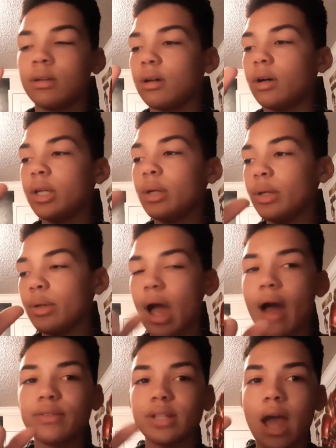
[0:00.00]
Oh, you
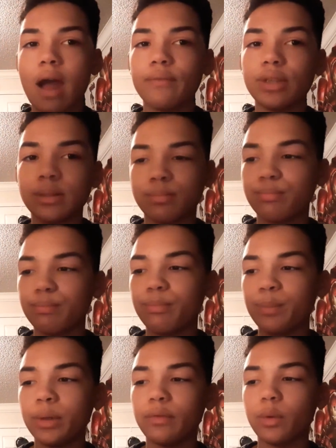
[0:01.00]
have to have this
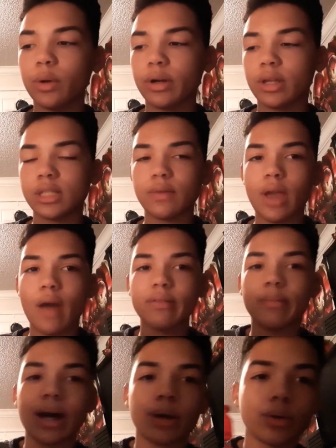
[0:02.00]
put forward, because if you have
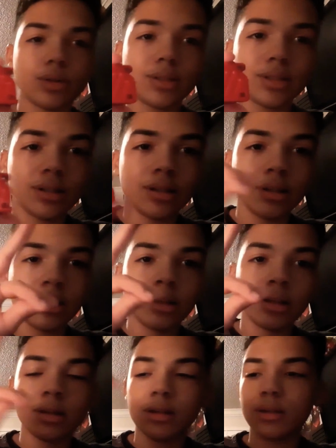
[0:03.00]
it backwards,
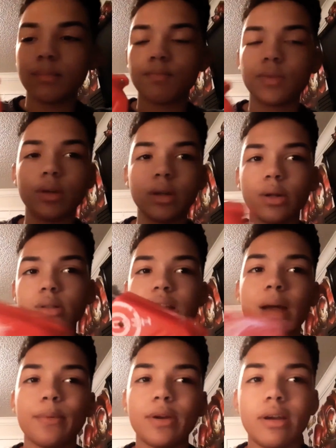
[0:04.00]
it'll
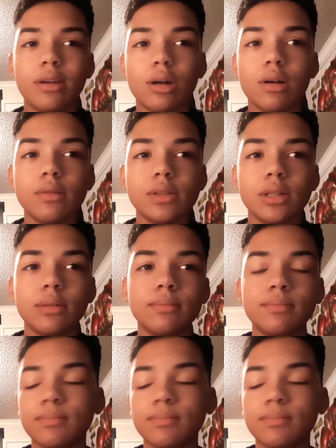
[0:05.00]
snap your hand off. So,